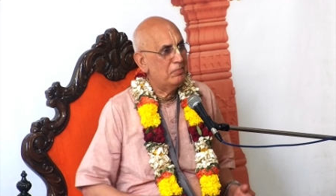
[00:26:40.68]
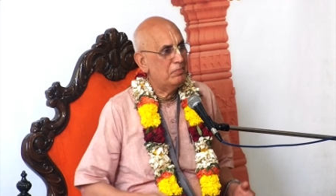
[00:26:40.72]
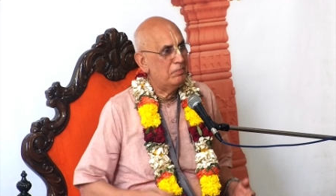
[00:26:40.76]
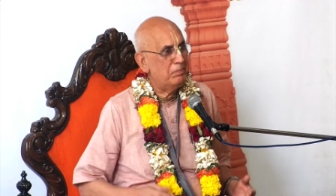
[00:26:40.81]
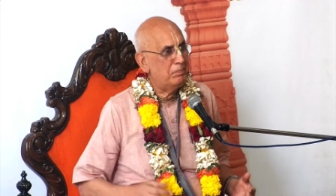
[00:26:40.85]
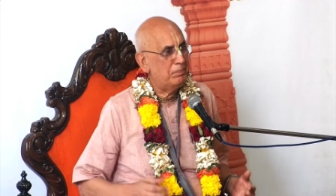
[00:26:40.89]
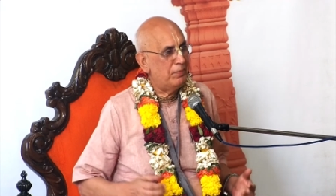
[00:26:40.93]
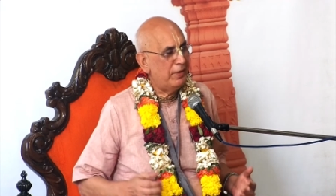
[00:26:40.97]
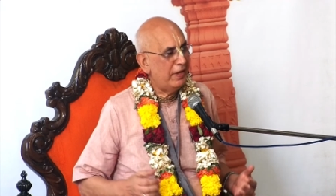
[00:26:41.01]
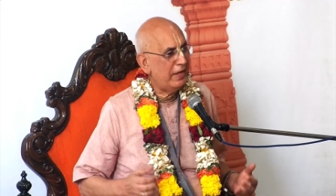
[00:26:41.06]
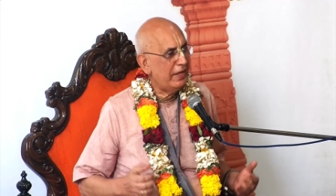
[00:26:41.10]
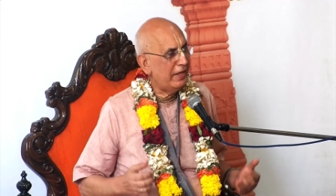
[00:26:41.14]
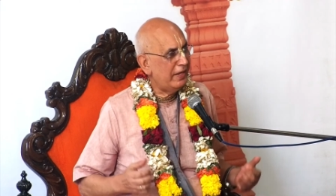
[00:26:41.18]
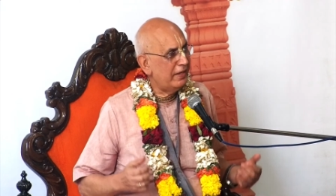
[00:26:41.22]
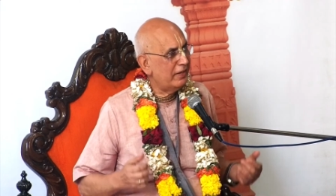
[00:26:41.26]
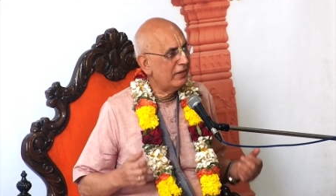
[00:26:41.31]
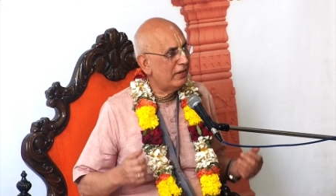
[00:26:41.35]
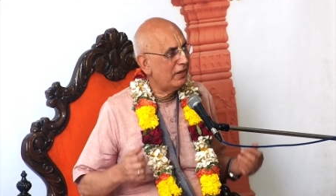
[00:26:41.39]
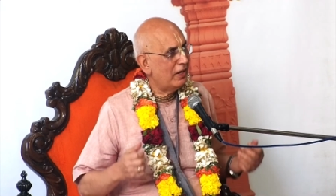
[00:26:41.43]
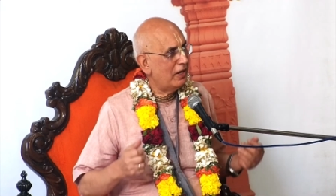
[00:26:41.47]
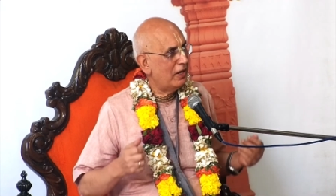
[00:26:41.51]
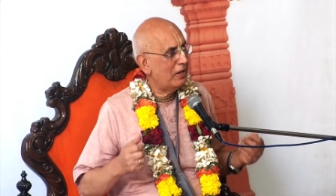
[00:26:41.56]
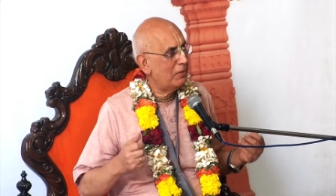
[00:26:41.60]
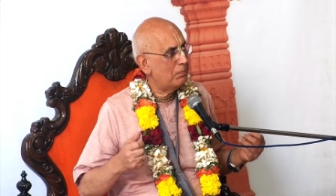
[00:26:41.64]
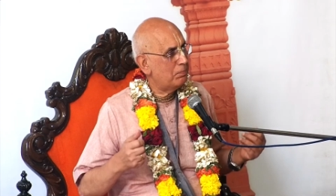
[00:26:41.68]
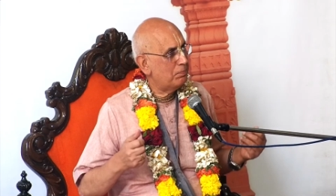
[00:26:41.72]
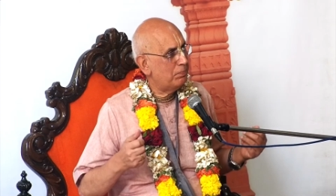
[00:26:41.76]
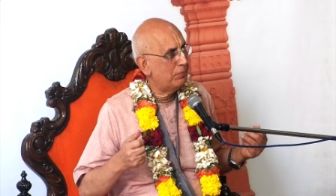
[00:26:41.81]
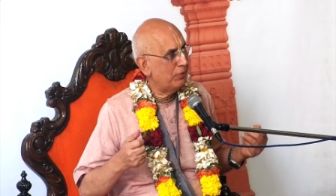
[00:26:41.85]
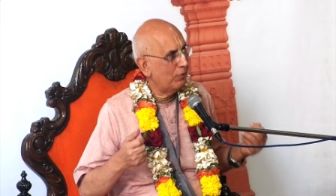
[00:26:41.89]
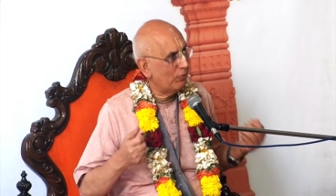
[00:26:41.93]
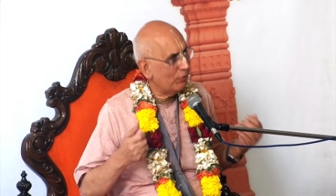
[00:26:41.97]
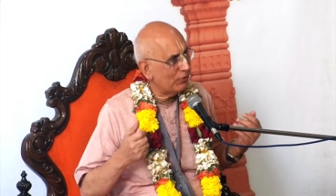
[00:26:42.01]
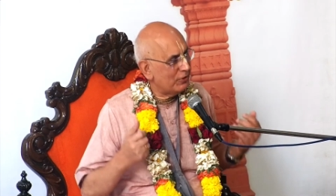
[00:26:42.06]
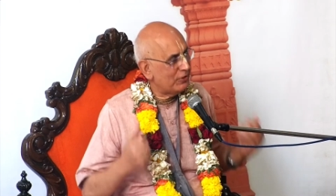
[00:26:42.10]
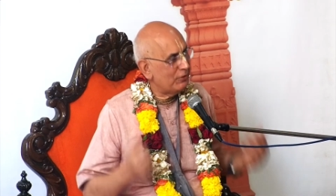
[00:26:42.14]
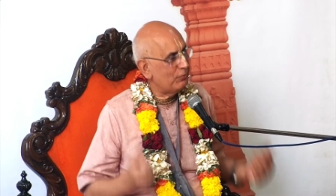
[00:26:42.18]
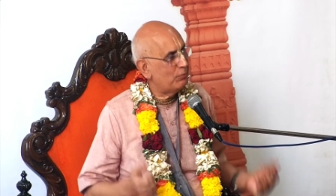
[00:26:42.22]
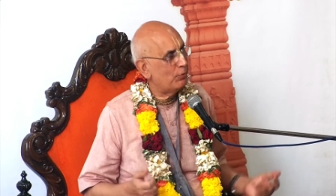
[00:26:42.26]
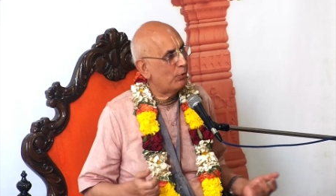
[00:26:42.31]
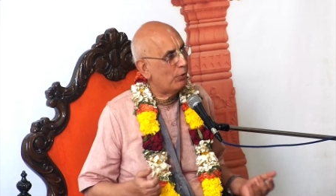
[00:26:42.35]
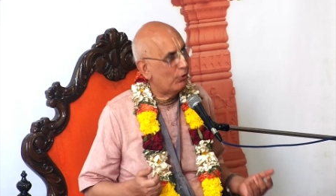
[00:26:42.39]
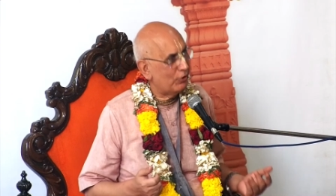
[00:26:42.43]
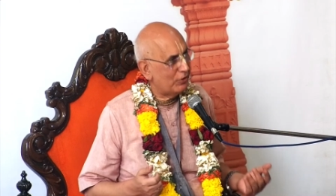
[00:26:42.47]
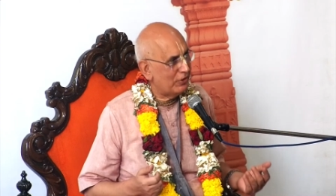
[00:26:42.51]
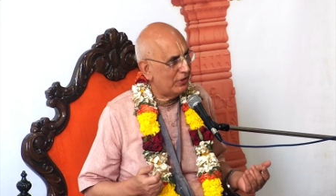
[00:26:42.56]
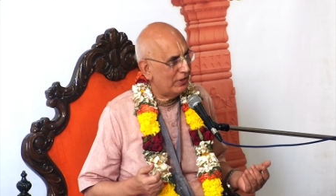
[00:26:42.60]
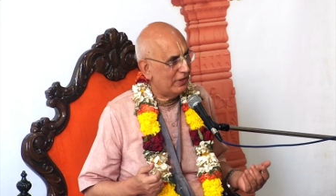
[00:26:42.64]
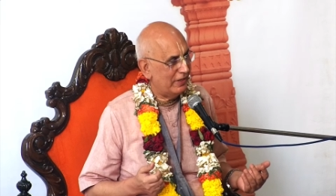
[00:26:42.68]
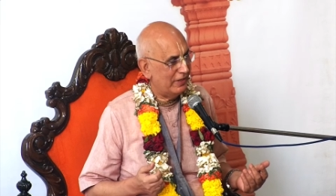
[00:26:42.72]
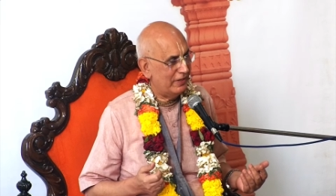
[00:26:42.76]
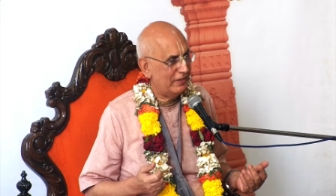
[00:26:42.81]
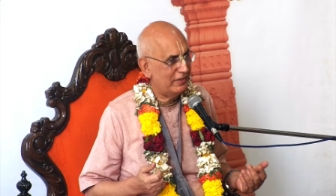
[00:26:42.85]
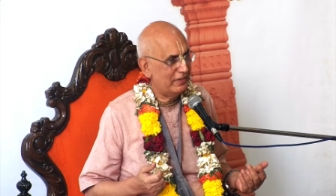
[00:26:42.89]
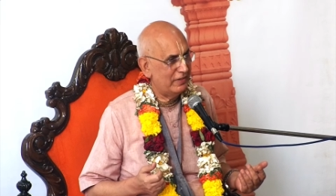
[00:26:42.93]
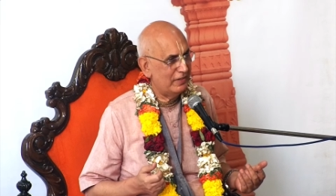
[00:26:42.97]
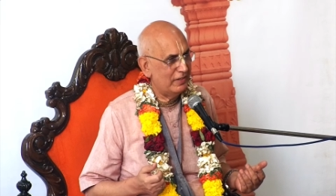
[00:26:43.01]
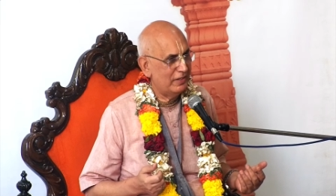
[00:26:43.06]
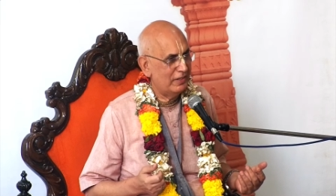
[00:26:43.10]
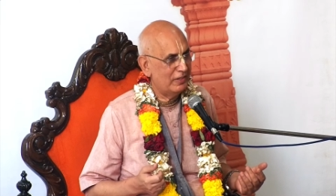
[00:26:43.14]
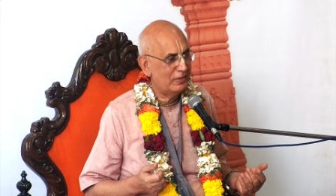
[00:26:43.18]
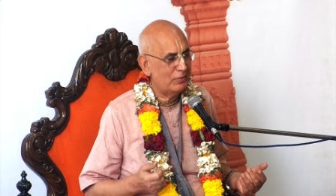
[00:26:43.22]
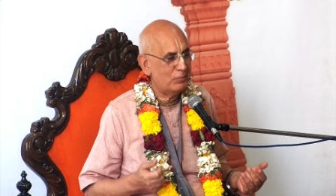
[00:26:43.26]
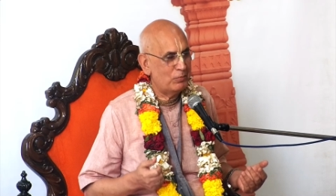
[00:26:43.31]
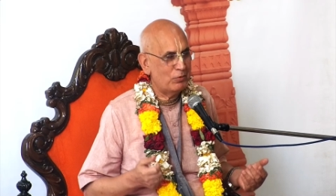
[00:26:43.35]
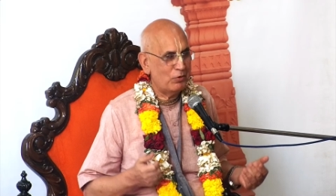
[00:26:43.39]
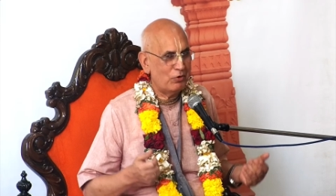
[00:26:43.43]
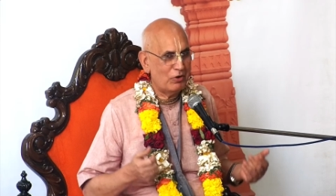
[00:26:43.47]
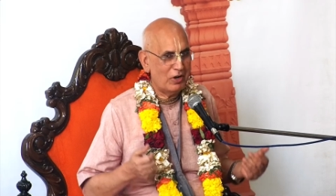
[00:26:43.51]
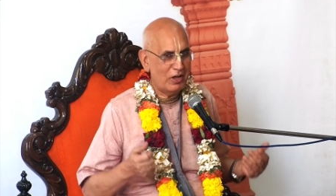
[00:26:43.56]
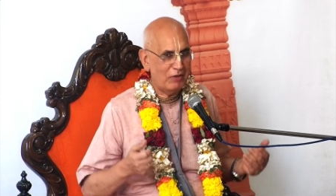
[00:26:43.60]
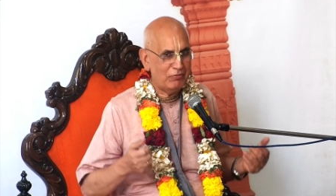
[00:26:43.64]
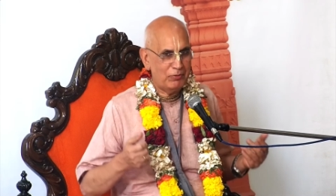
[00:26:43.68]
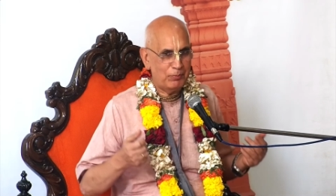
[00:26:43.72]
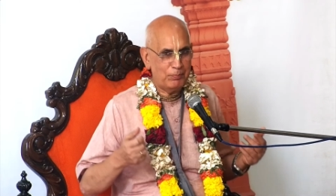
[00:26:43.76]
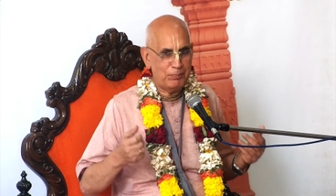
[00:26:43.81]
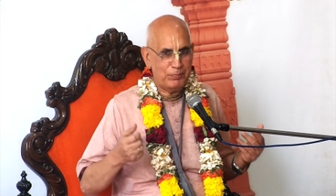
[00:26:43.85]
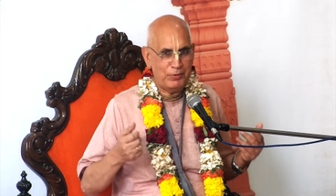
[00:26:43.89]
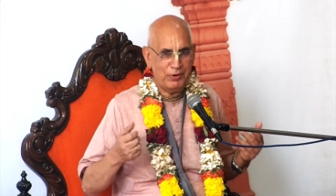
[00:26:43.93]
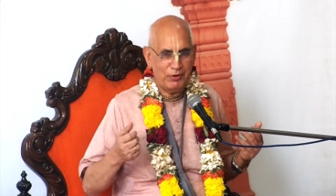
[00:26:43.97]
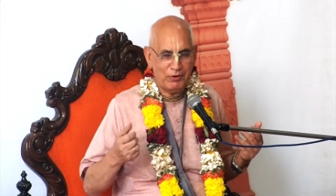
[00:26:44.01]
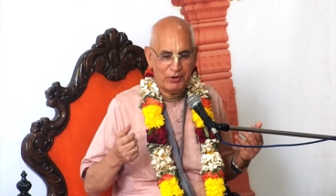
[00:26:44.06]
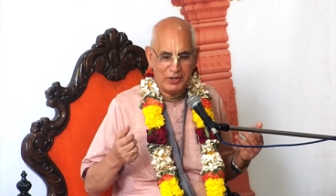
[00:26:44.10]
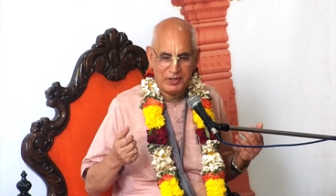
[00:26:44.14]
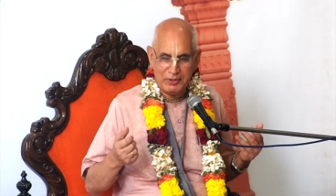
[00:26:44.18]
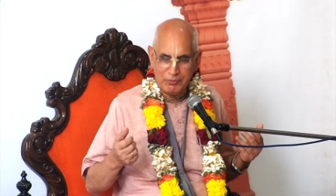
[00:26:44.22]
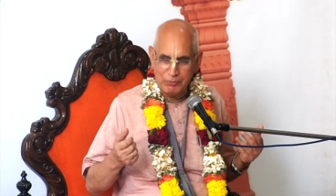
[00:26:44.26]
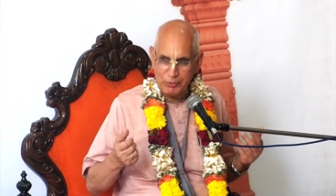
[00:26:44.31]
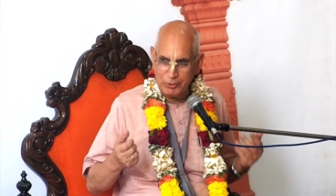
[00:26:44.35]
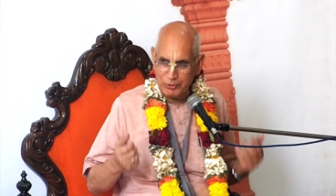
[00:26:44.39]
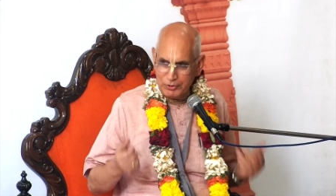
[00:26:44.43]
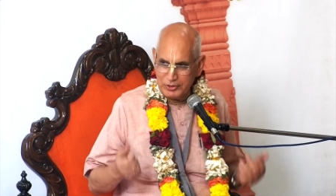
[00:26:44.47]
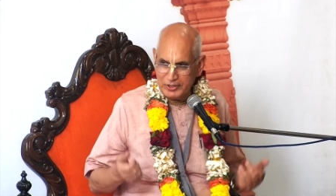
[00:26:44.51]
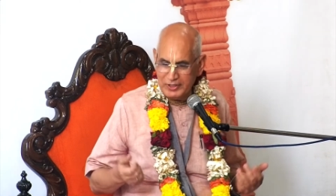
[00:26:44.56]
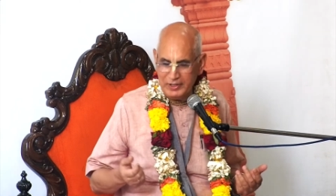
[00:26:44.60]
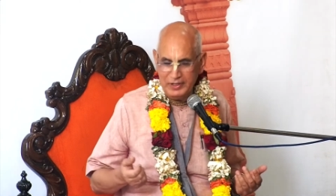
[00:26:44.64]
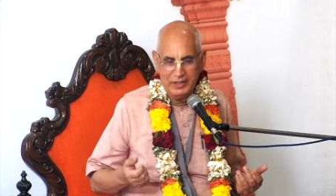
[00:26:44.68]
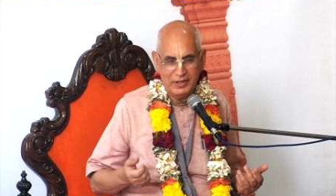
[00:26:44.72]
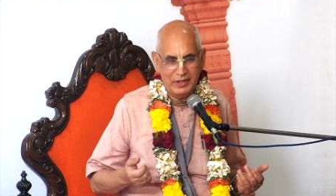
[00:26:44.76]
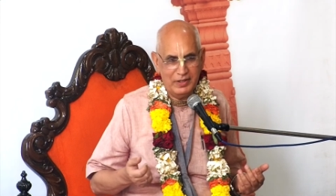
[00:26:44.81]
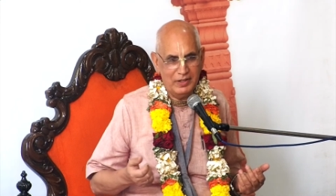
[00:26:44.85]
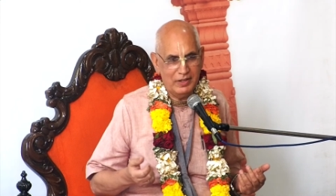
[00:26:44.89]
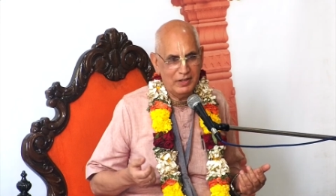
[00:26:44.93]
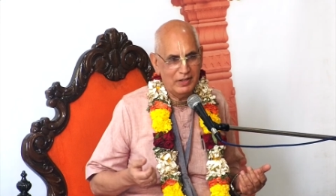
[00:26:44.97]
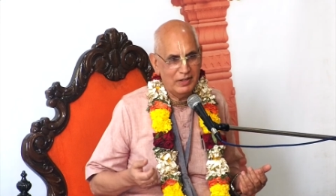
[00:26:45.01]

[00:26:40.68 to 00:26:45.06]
being a pure devotee, in the mood of a pure devotee,